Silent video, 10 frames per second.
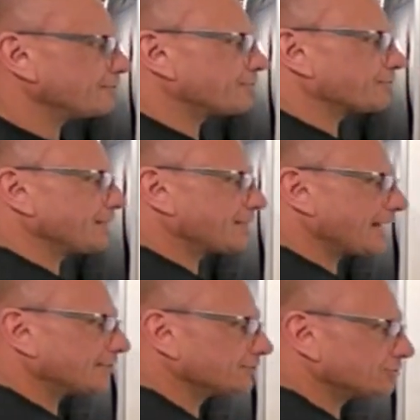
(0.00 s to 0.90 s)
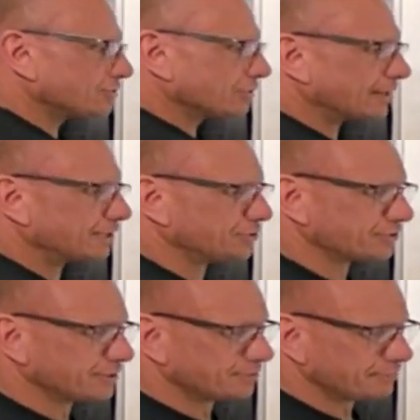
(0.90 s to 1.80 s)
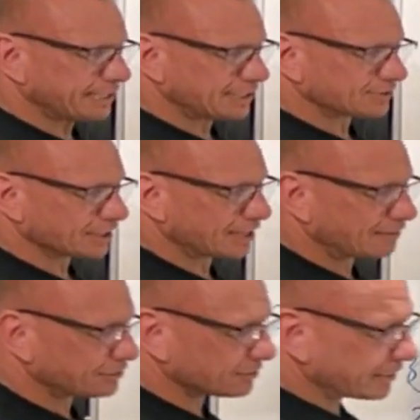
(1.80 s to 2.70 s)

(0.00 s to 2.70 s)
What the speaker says: 3,200 means I have to